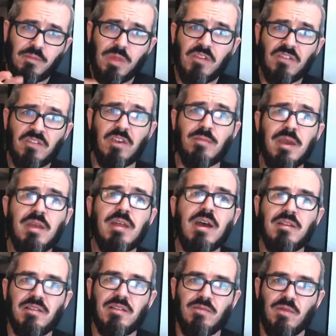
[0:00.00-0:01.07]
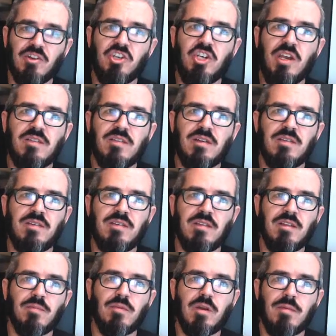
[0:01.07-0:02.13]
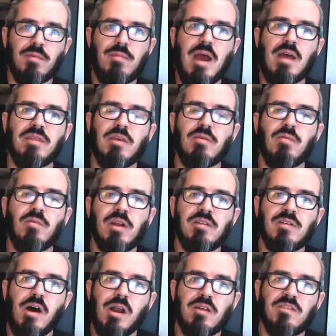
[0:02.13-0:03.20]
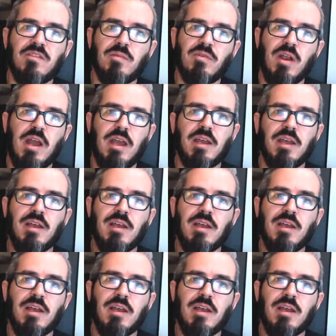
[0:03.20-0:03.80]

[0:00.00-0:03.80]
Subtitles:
to me, that's where Jesus in the book of Matthew, where he taught us to pray,